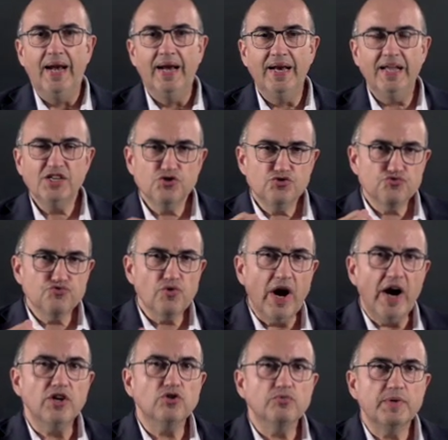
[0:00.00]
Let's
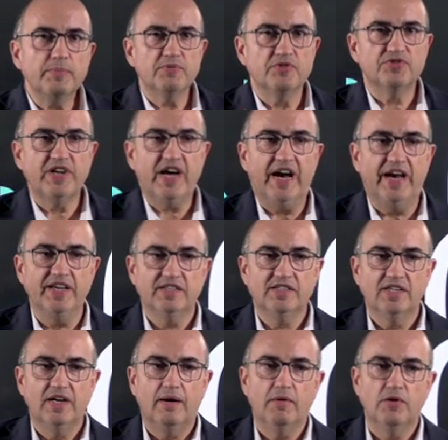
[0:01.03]
try to be
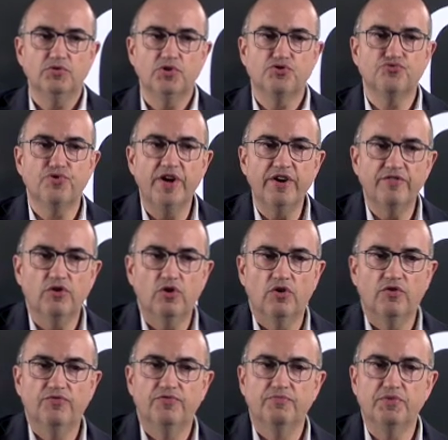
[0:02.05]
precise about the
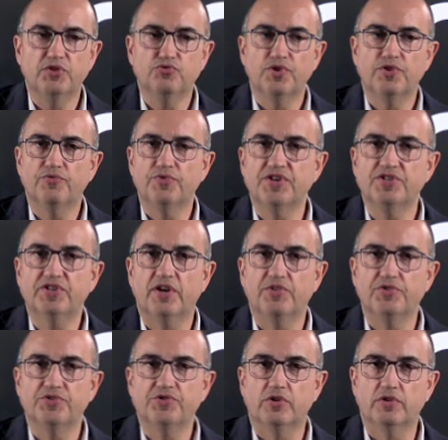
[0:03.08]
trade-off between risk and
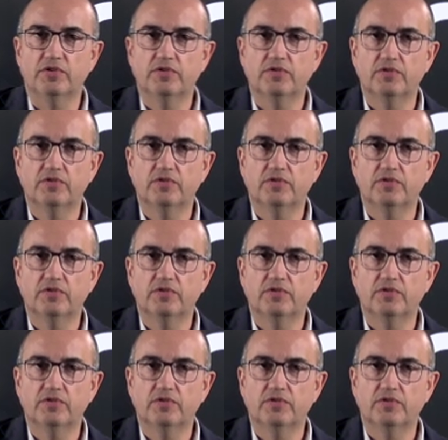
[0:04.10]
return.